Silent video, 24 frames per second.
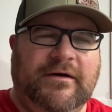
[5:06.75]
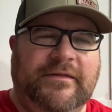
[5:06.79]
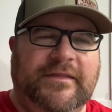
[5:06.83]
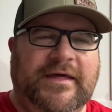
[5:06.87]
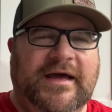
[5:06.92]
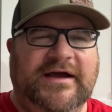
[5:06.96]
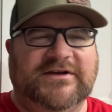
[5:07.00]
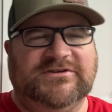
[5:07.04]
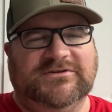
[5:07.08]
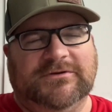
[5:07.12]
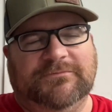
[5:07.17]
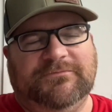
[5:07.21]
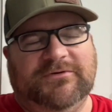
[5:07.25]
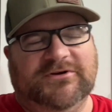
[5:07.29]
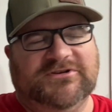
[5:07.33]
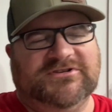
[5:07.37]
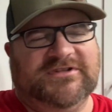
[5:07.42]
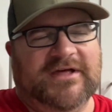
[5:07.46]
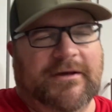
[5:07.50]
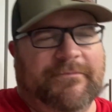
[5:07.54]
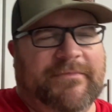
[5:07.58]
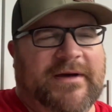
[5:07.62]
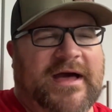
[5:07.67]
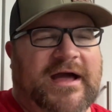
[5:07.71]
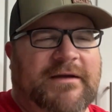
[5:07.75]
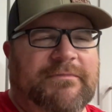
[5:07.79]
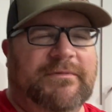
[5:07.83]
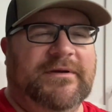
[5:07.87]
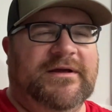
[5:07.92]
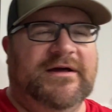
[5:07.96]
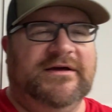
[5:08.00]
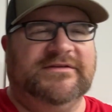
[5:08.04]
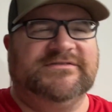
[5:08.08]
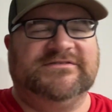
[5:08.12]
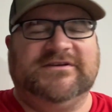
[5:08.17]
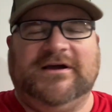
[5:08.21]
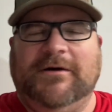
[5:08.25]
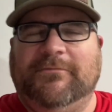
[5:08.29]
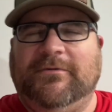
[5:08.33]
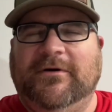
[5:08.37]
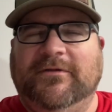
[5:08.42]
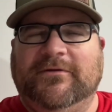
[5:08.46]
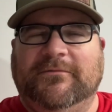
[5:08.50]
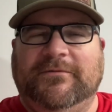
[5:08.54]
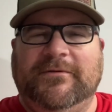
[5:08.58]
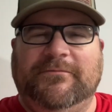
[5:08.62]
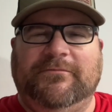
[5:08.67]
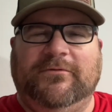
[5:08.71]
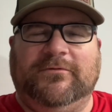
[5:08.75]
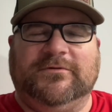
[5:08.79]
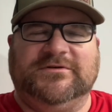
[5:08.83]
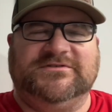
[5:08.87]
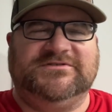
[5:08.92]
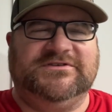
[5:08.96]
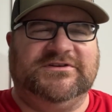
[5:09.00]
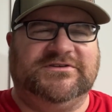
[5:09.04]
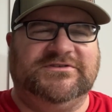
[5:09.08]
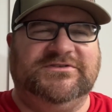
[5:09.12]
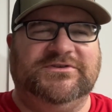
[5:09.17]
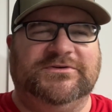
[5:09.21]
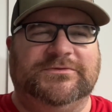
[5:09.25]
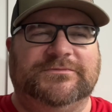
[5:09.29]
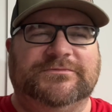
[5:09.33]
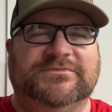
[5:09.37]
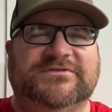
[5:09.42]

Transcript: and they actually pushed that back because a couple other people were sick too.